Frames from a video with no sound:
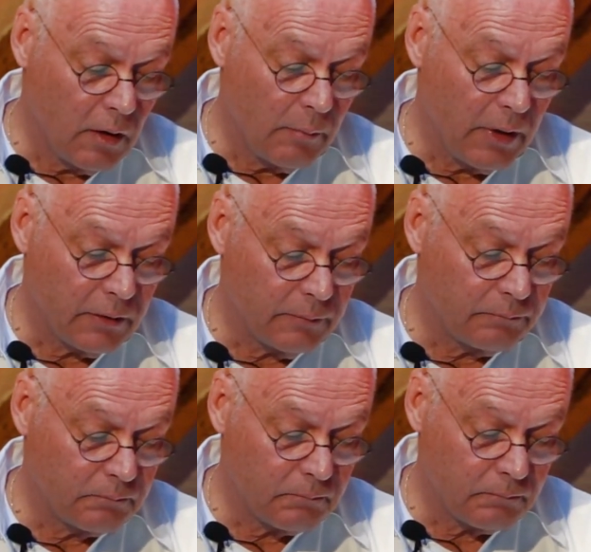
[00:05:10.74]
But
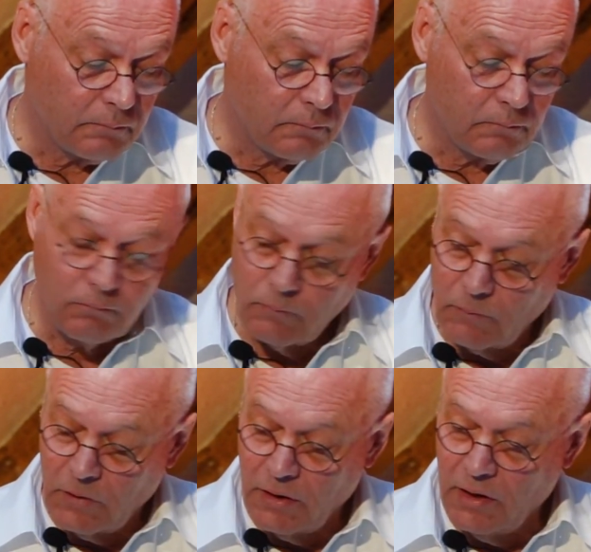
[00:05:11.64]

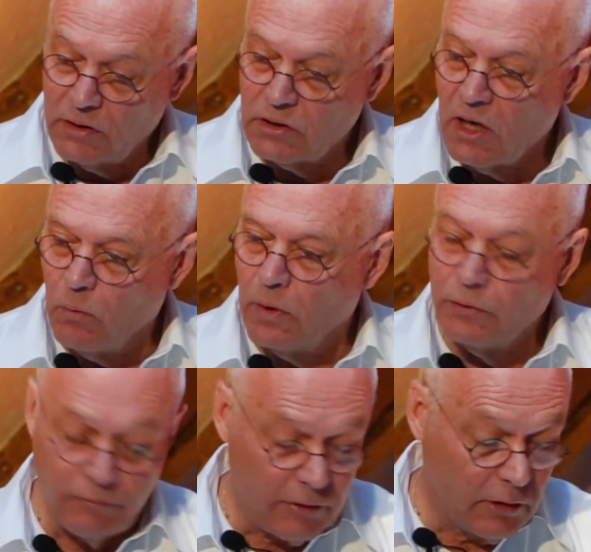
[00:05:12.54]
again, it's not well
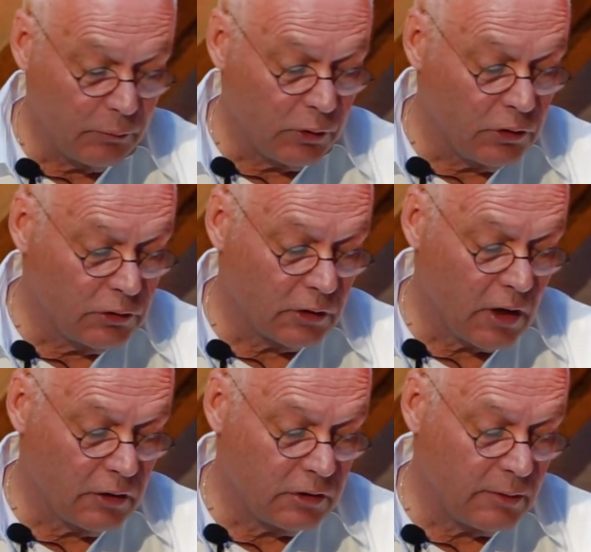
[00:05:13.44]
developed. We use it
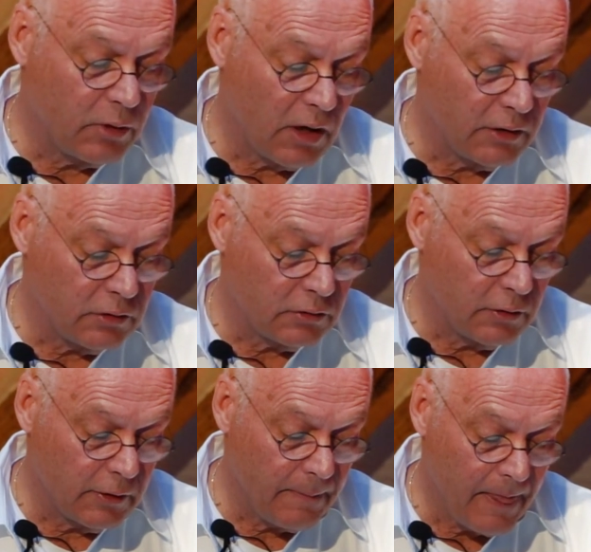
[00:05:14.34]

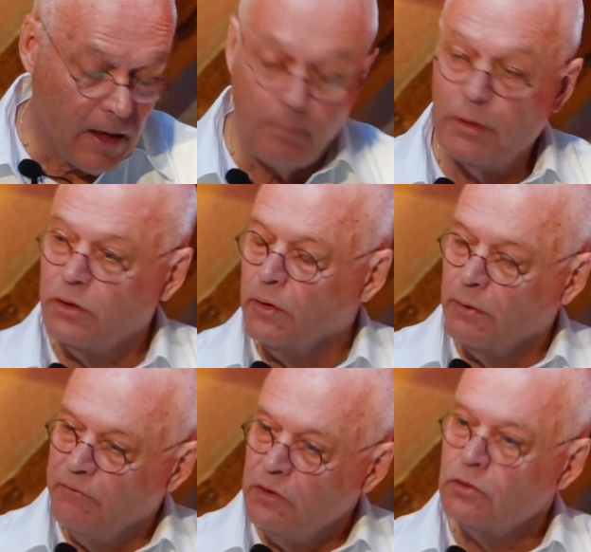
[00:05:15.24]
subconsciously. But the
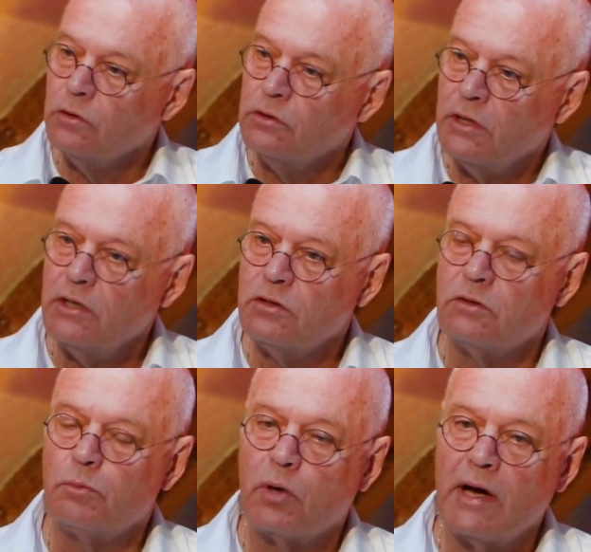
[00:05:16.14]

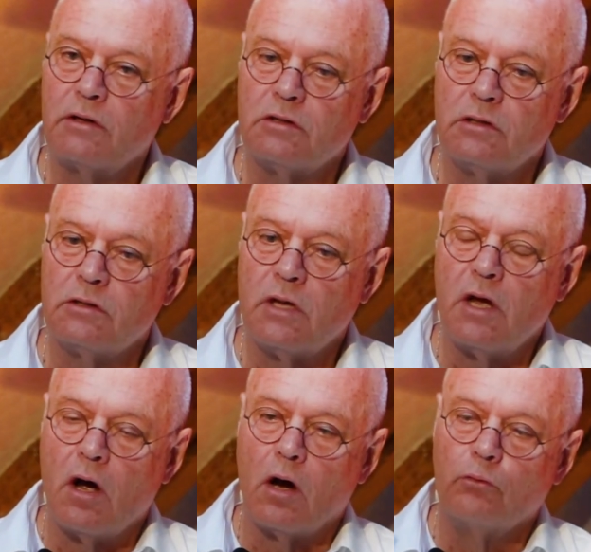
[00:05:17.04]
visualizations practices
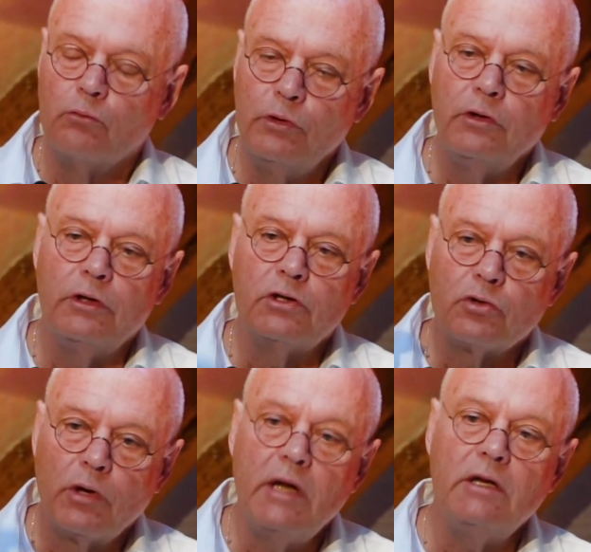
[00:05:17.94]
are really
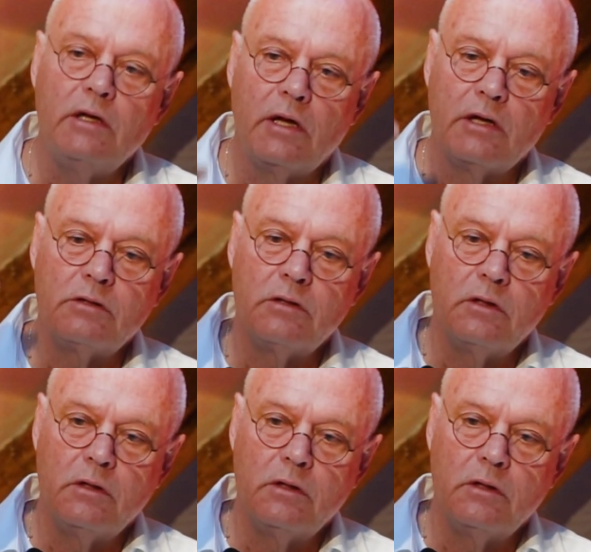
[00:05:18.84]
training us